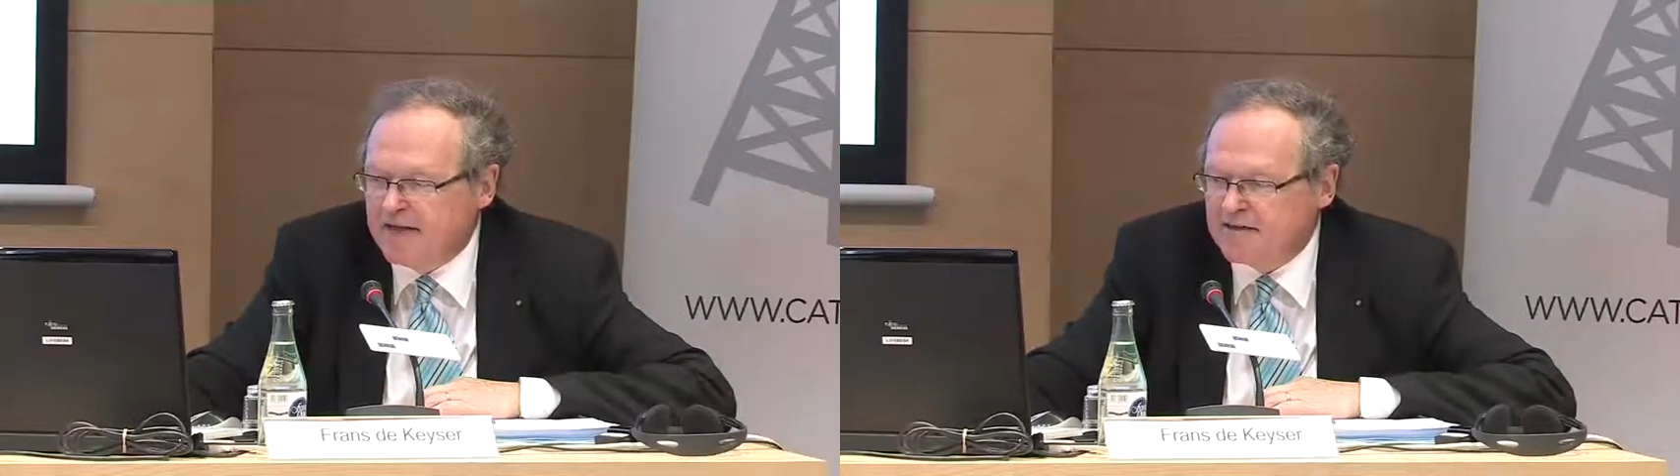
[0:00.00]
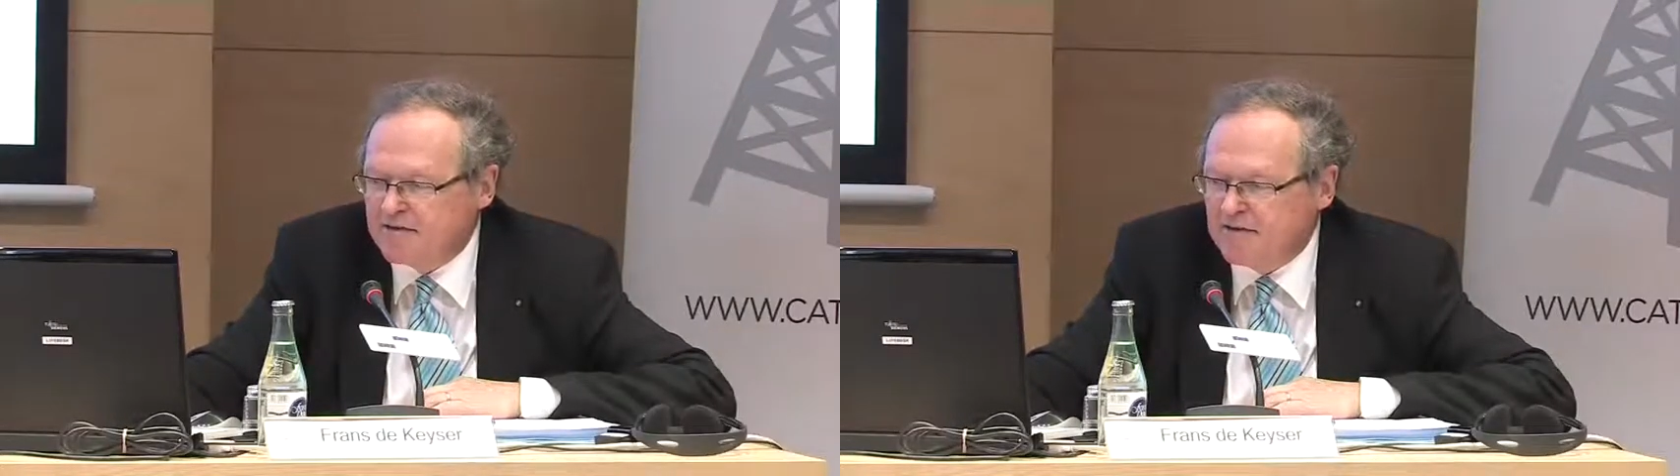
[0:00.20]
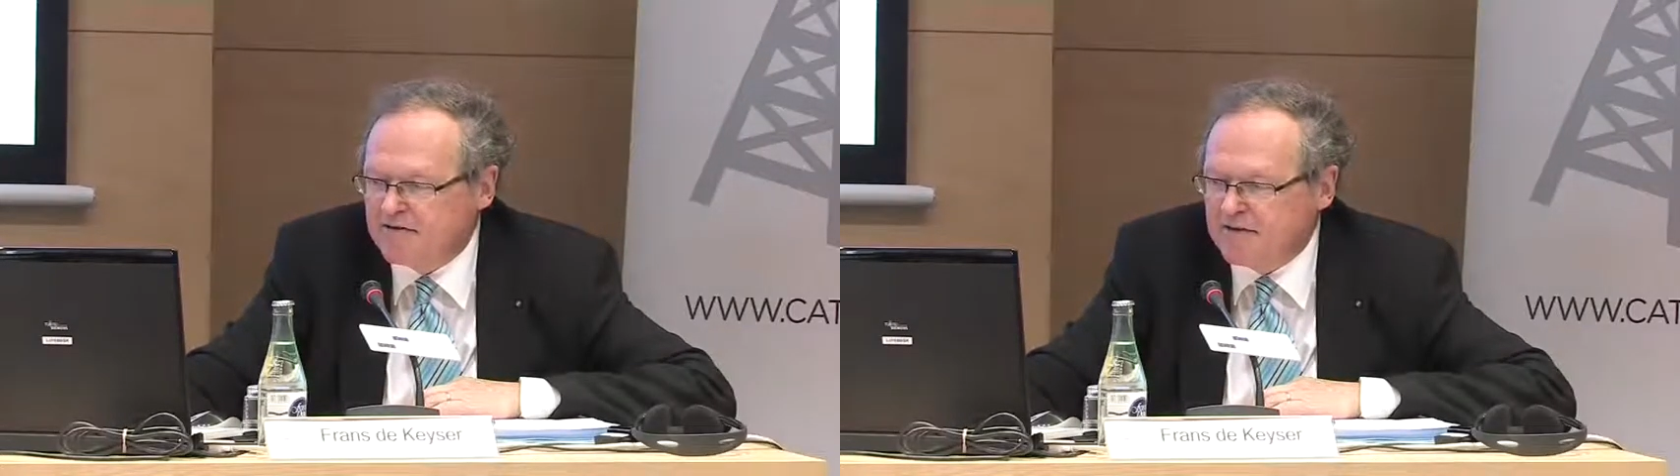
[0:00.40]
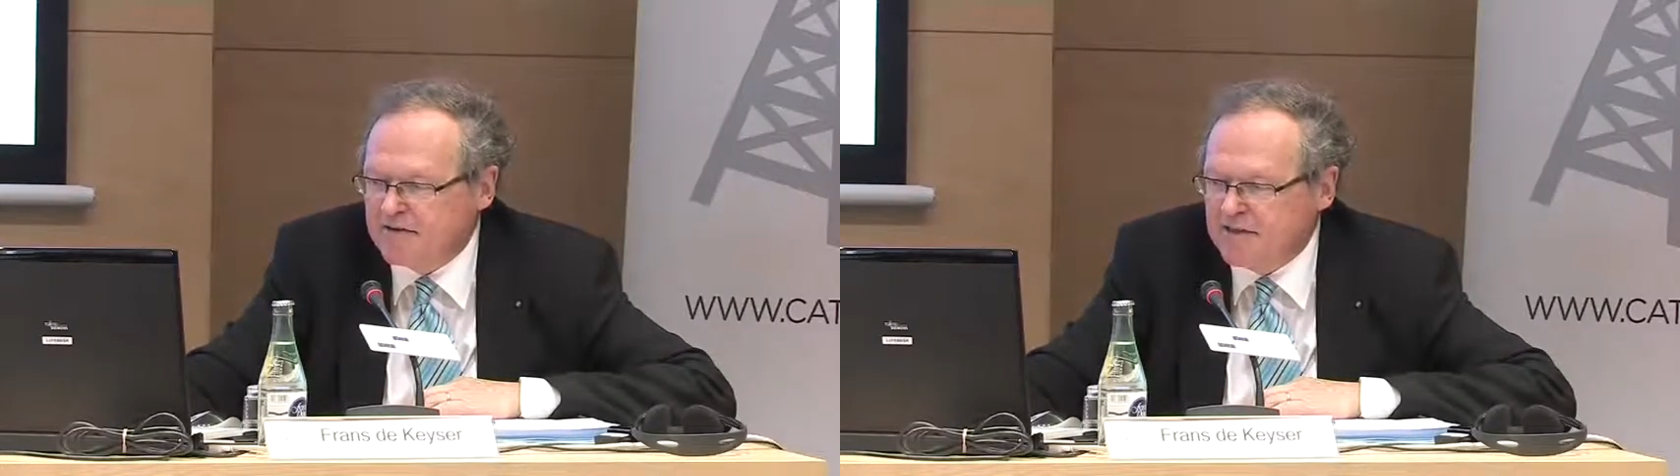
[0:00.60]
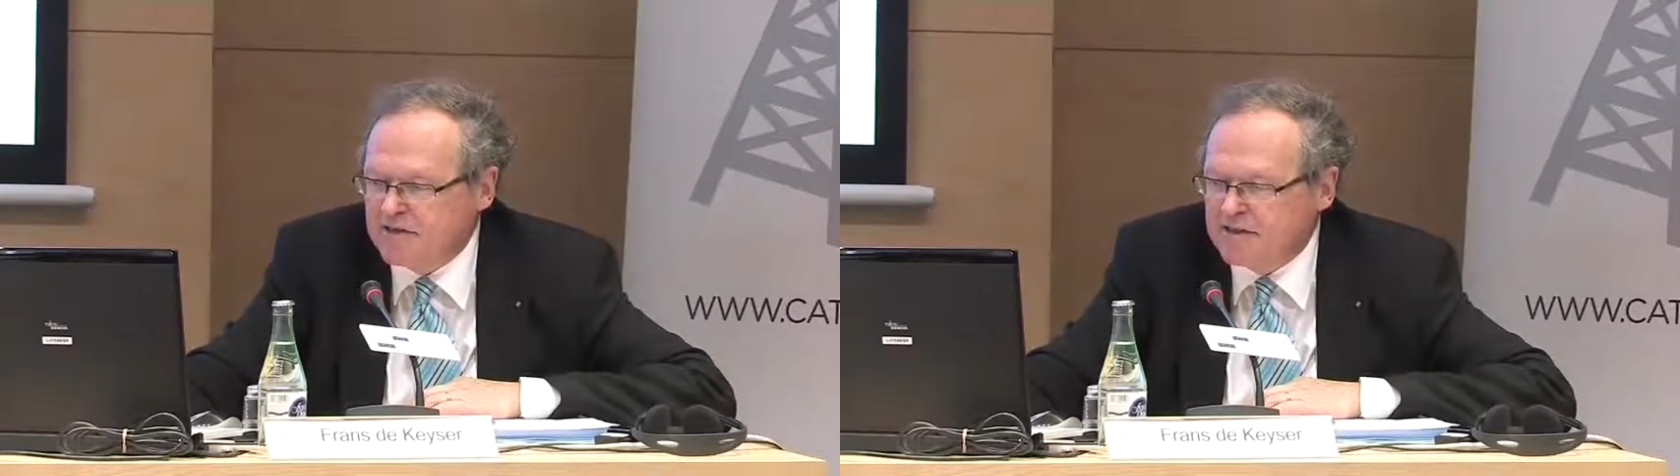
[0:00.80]
and a solid
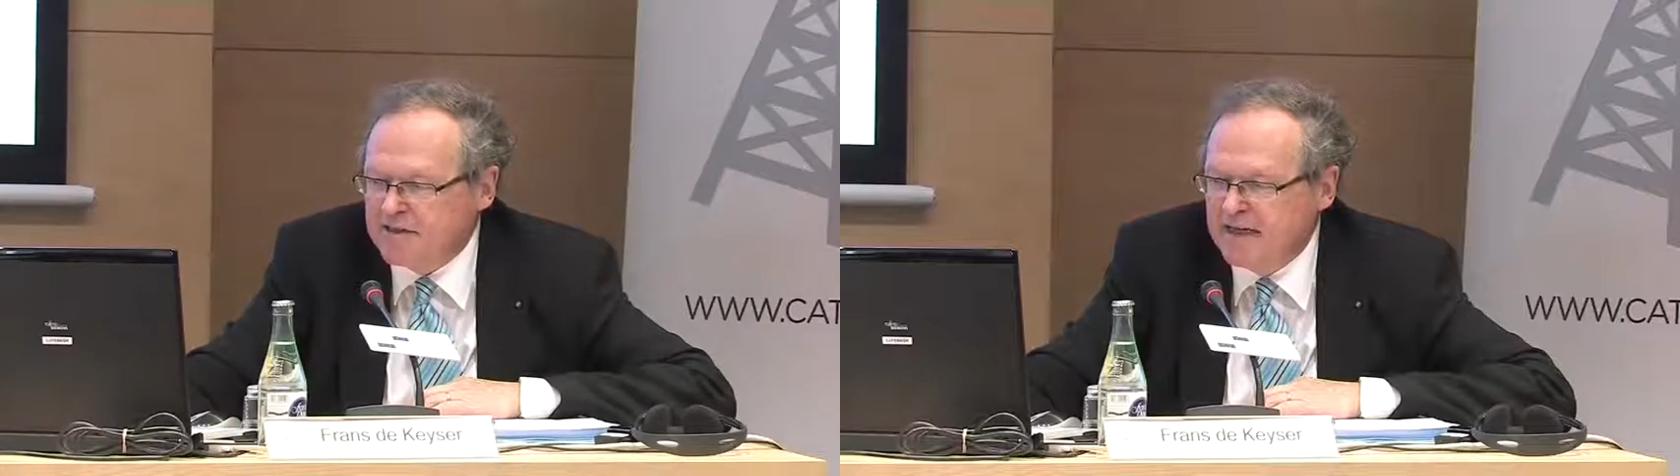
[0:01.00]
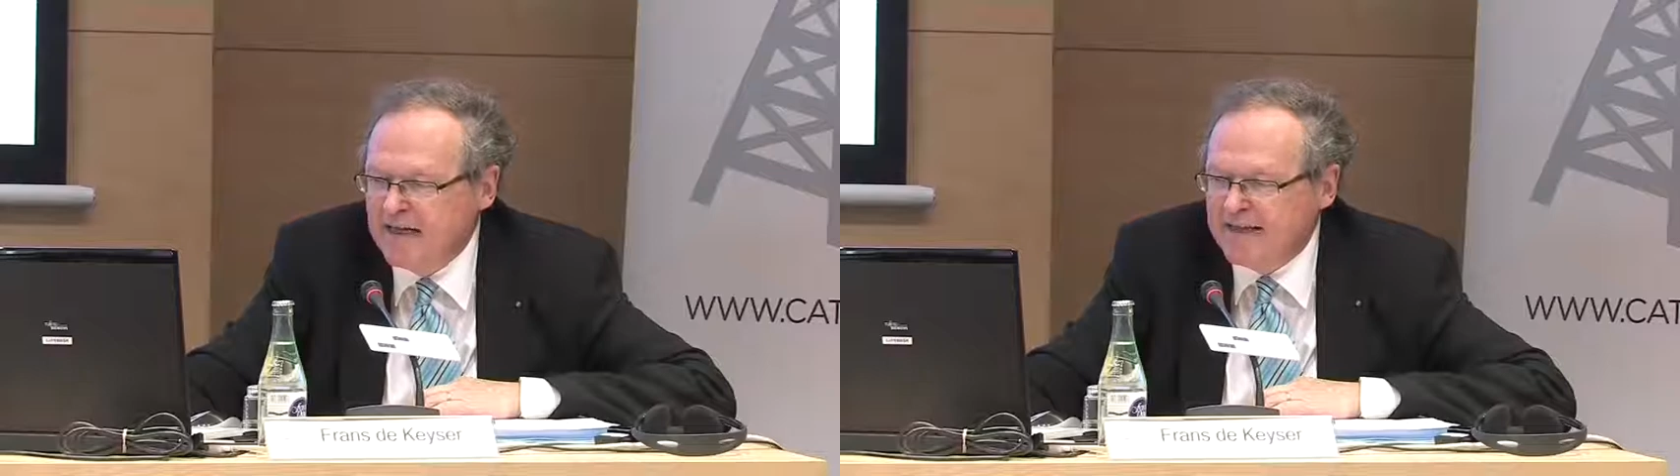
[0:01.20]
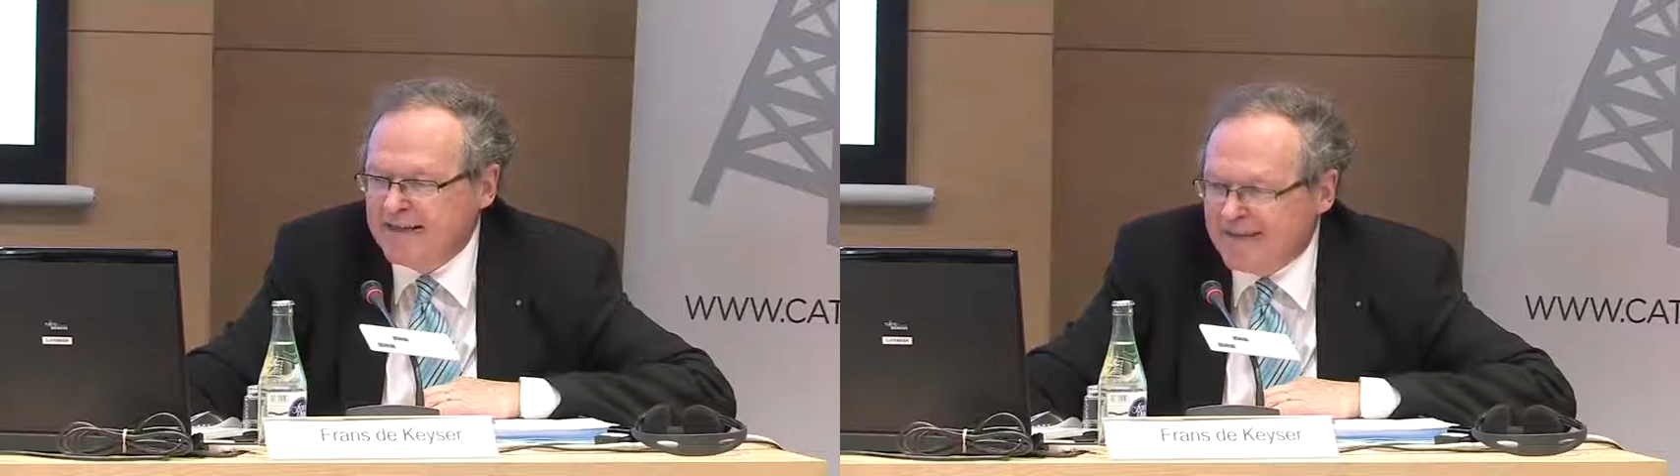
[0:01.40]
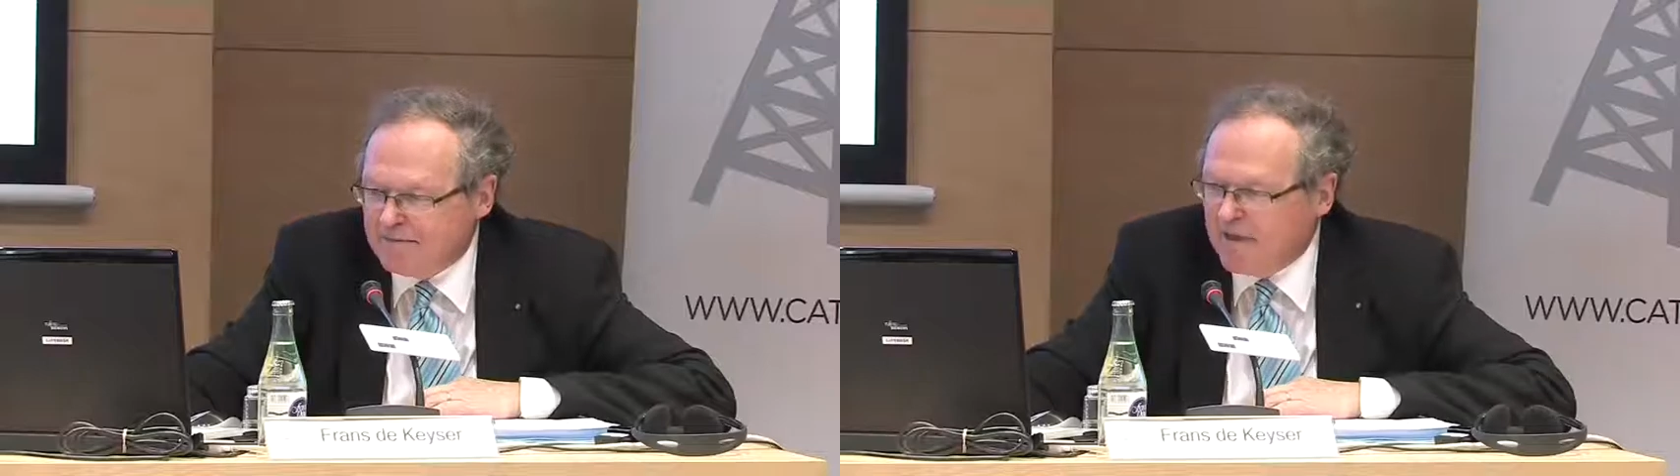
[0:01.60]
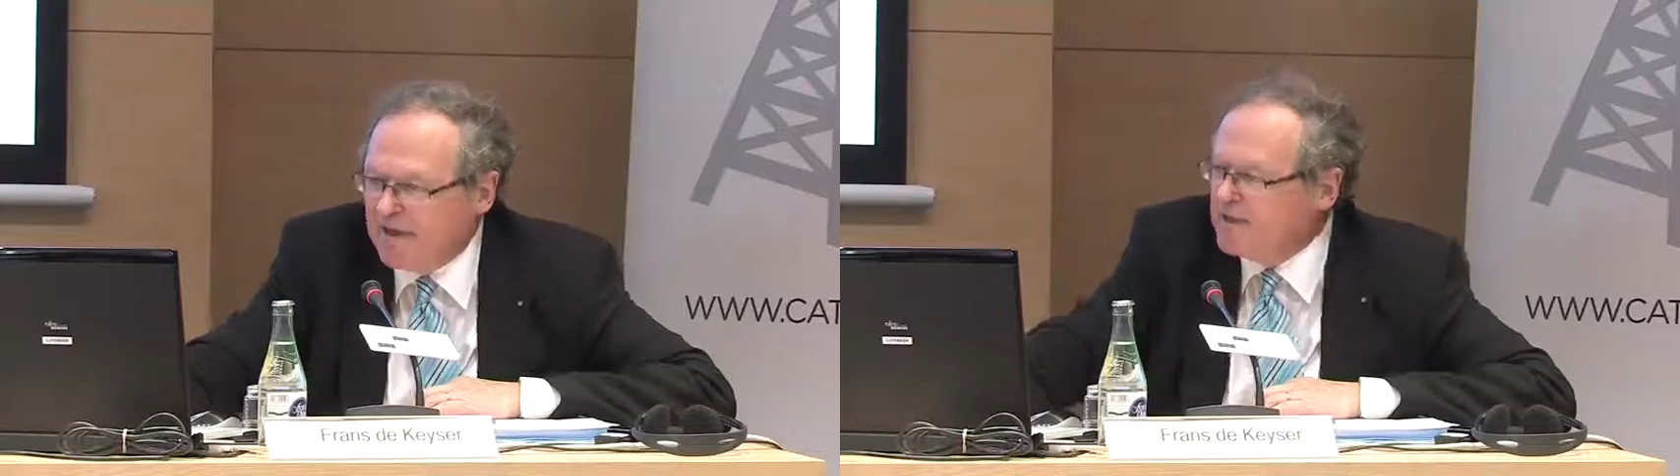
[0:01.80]
foundation.
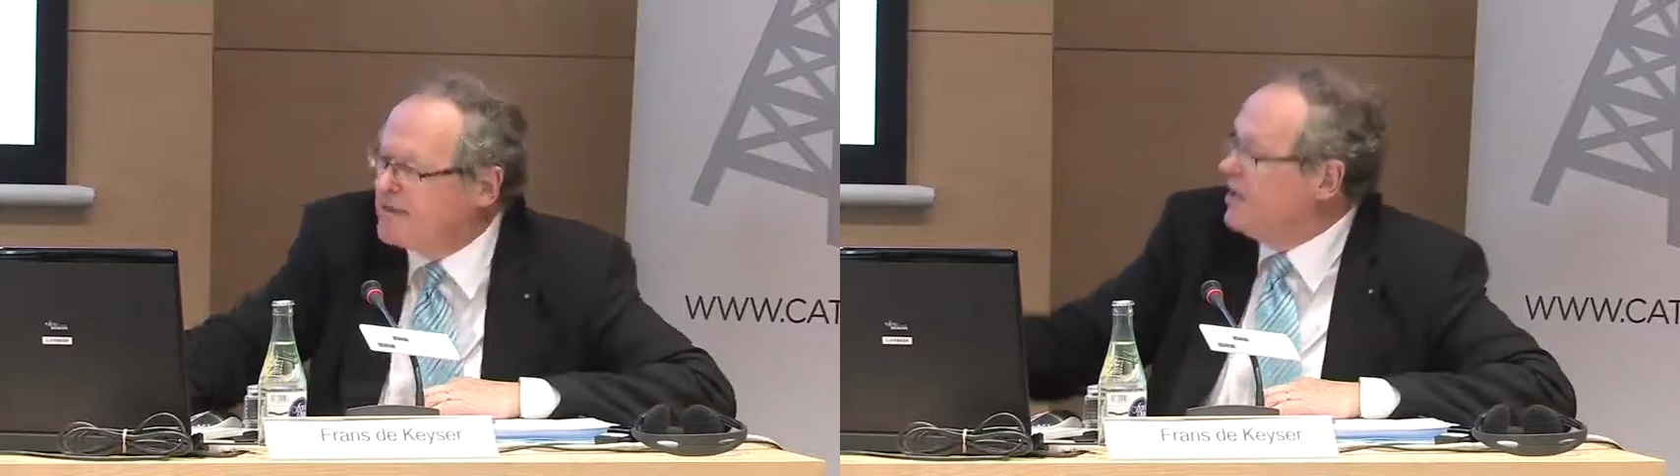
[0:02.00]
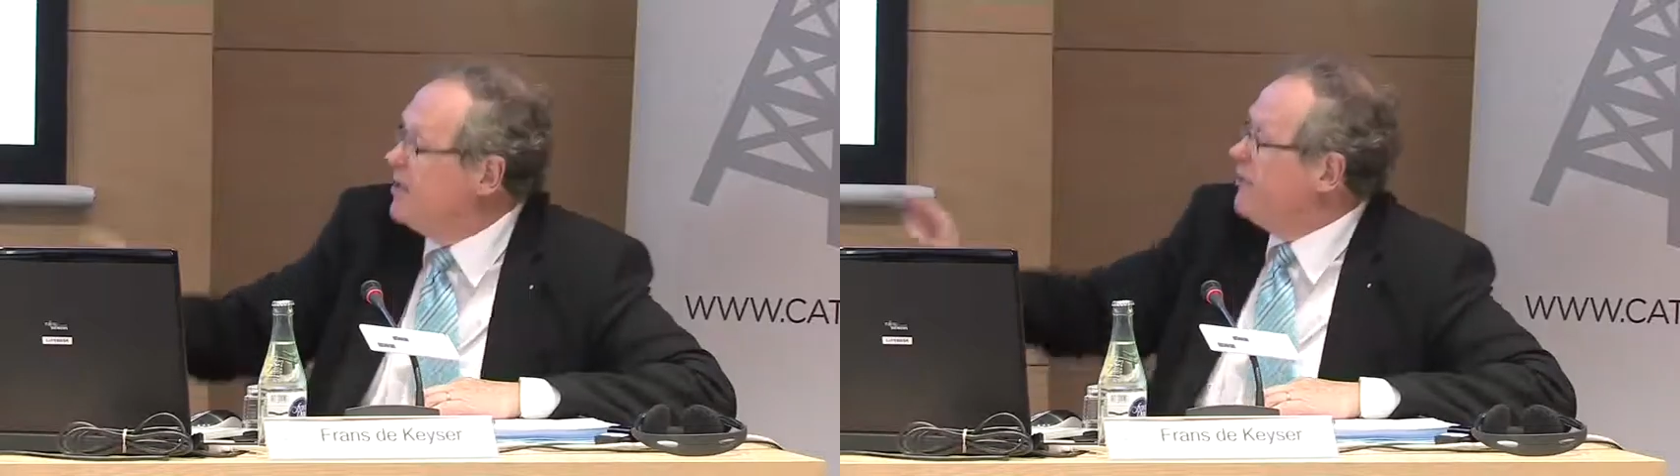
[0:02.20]
That means